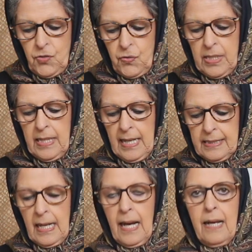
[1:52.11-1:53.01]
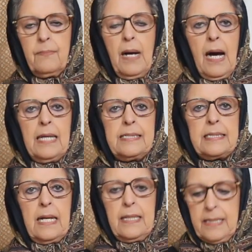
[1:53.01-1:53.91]
During that time, I
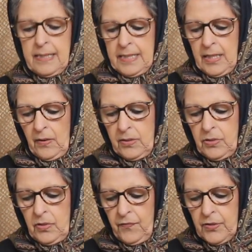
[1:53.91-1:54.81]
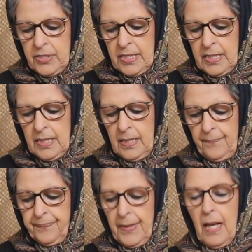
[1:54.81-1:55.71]
studied at Tehran University,
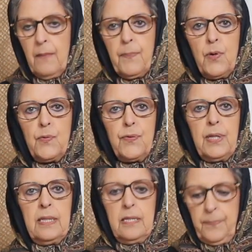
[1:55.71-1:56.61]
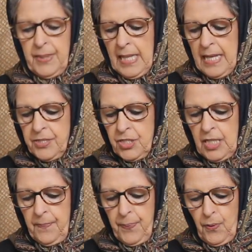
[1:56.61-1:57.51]
both in the
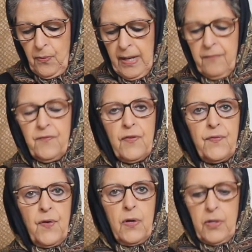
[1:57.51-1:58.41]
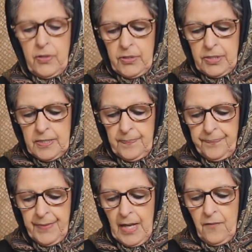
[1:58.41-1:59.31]
PhD program for foreigners
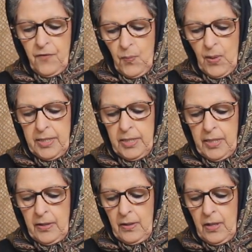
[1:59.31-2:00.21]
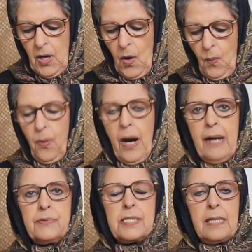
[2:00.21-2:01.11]
for 1 year, where
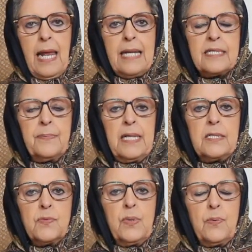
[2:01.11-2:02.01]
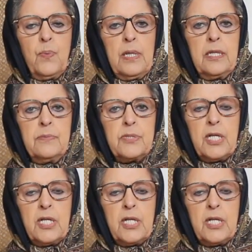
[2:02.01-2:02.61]
I was classmates with William